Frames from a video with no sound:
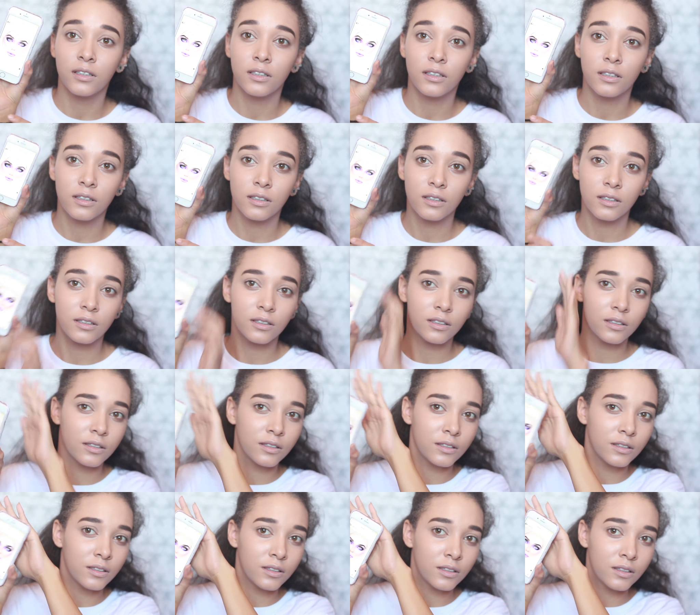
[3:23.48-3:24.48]

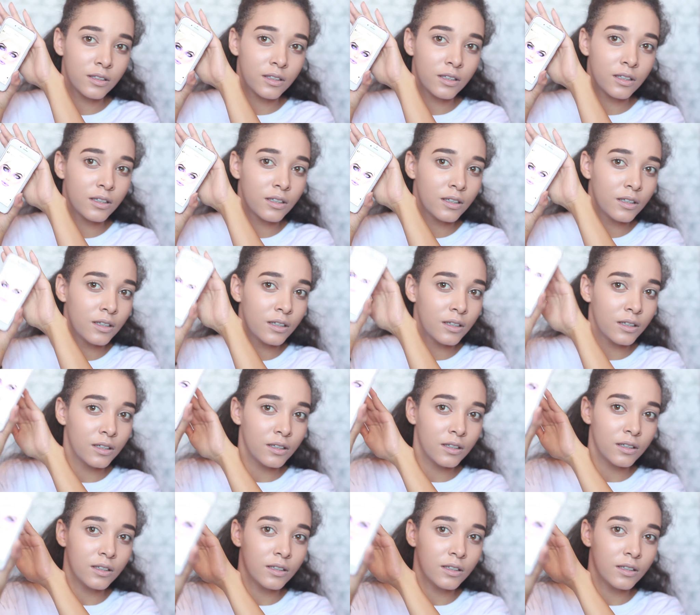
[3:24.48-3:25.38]
Nobody speaks.